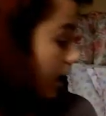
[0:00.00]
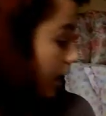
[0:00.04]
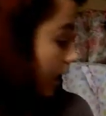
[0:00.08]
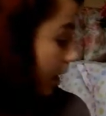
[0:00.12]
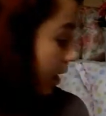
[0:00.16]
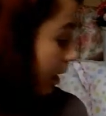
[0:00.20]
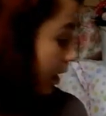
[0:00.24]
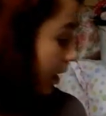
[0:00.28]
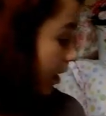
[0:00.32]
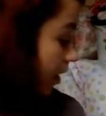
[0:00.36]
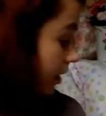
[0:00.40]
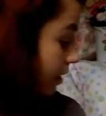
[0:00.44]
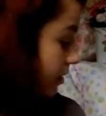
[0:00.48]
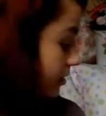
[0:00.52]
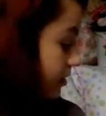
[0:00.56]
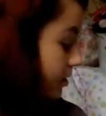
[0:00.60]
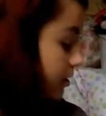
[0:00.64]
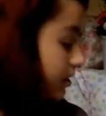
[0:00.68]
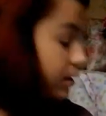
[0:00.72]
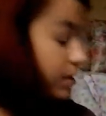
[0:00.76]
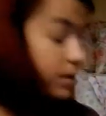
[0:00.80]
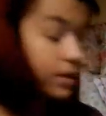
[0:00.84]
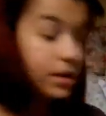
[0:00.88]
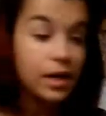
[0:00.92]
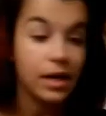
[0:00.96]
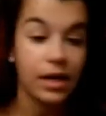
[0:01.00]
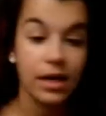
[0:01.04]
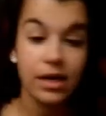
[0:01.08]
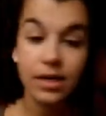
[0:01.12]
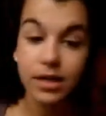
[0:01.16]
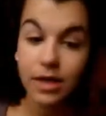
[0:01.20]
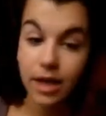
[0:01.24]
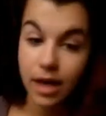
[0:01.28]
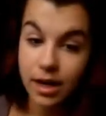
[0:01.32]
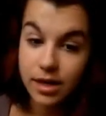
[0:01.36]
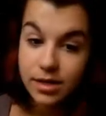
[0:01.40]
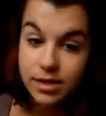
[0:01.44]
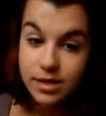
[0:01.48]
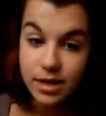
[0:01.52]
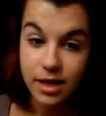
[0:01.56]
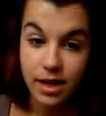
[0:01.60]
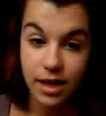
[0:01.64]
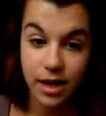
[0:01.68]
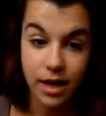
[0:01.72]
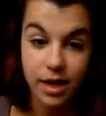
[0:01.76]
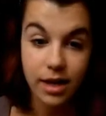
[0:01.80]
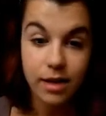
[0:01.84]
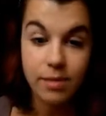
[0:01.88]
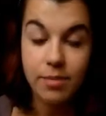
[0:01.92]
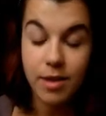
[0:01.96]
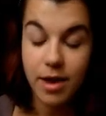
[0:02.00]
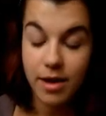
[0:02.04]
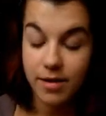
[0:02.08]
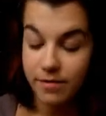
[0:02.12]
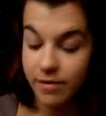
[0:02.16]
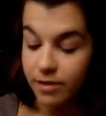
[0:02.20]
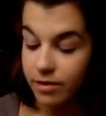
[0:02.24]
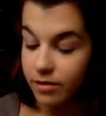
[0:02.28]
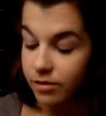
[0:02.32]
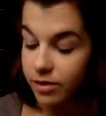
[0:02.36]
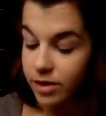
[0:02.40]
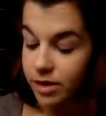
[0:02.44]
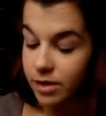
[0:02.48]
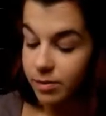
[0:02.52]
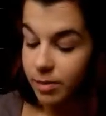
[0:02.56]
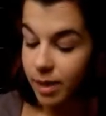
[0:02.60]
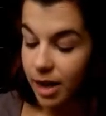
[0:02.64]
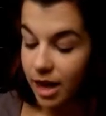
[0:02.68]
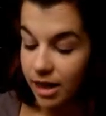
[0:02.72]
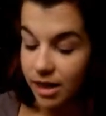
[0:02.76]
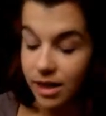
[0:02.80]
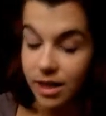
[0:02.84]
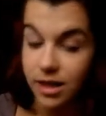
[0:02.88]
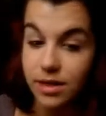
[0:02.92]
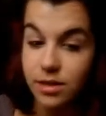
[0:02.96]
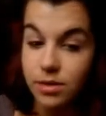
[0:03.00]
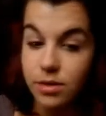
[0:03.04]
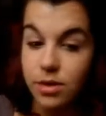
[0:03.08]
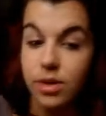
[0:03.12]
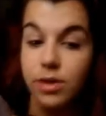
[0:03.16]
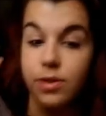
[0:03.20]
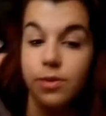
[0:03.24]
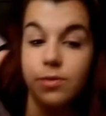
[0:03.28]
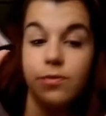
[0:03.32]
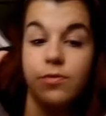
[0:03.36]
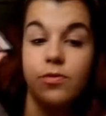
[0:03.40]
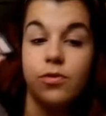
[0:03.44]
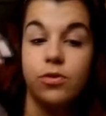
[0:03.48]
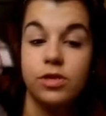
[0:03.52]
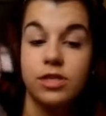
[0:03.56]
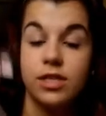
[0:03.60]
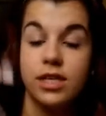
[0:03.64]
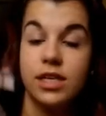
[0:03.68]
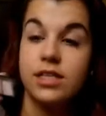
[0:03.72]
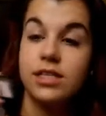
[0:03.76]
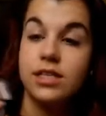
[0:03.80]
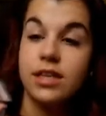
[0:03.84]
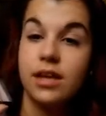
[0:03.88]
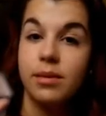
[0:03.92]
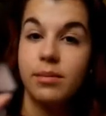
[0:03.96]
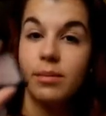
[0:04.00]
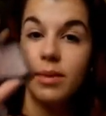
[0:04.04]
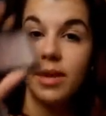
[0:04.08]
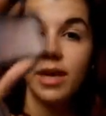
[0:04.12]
And then I take my favorite palette for daytime